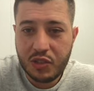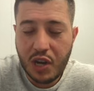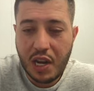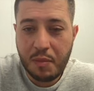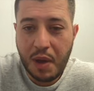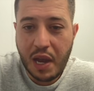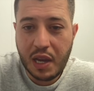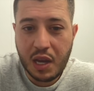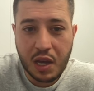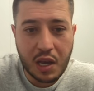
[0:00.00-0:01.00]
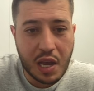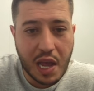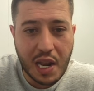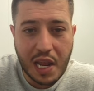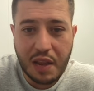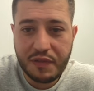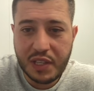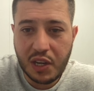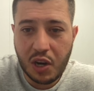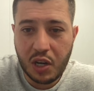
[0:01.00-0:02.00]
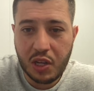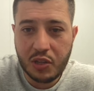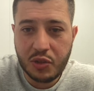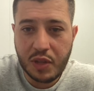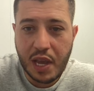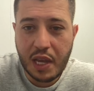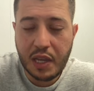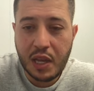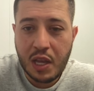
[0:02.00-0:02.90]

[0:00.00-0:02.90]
trying to buy uh, an NFT earlier today.